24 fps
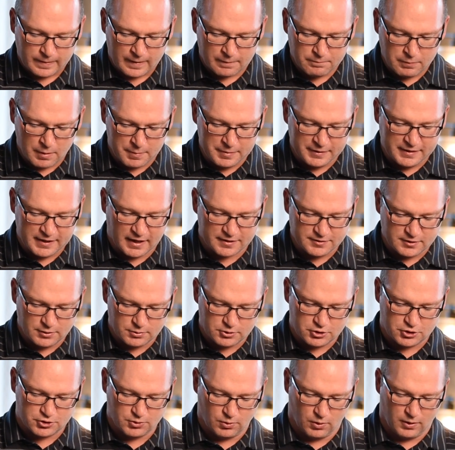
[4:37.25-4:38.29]
but because he
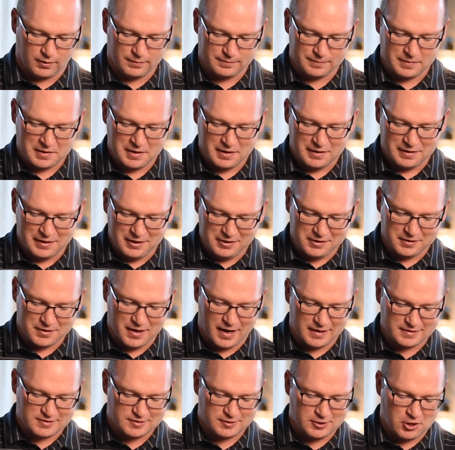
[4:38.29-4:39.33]
was short, he could
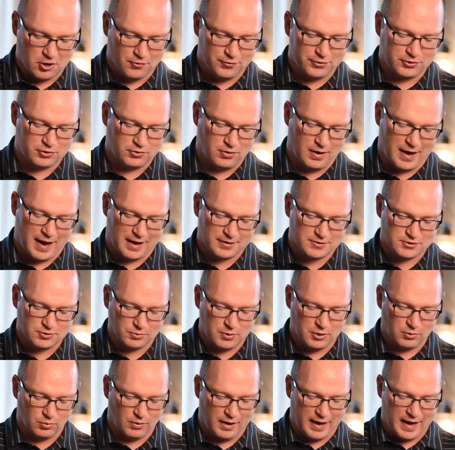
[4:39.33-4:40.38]
not see over the crowd, so
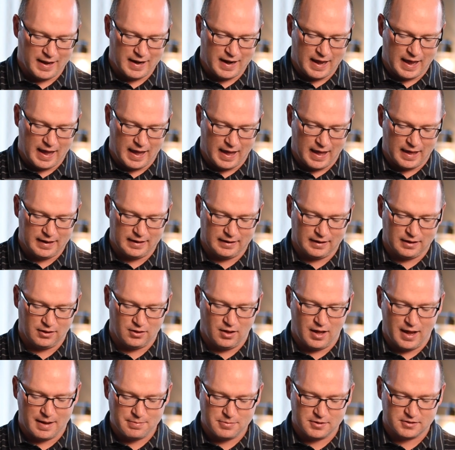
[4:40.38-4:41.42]
he ran ahead and
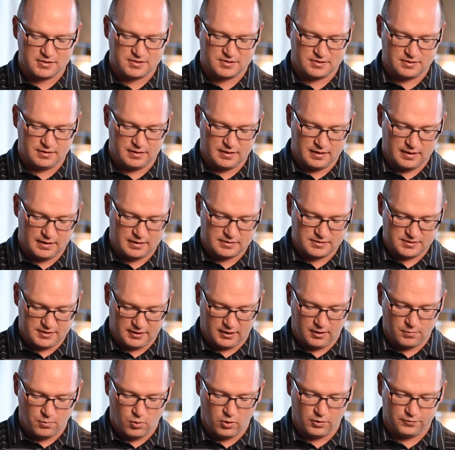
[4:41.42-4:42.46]
climbed the, the
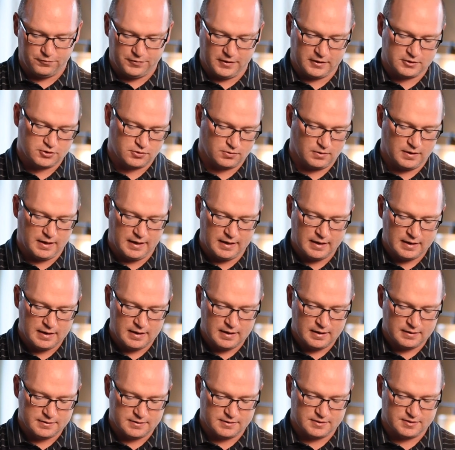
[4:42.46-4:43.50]
sycamore fig tree
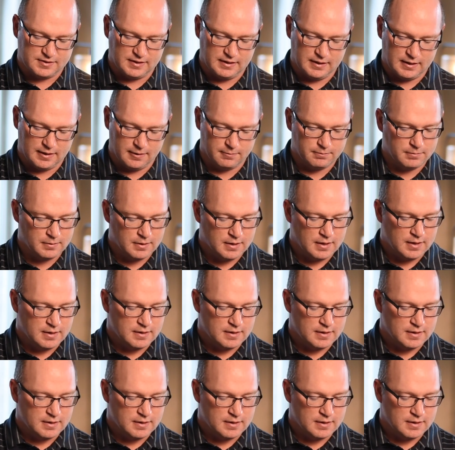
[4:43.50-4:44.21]
to see him,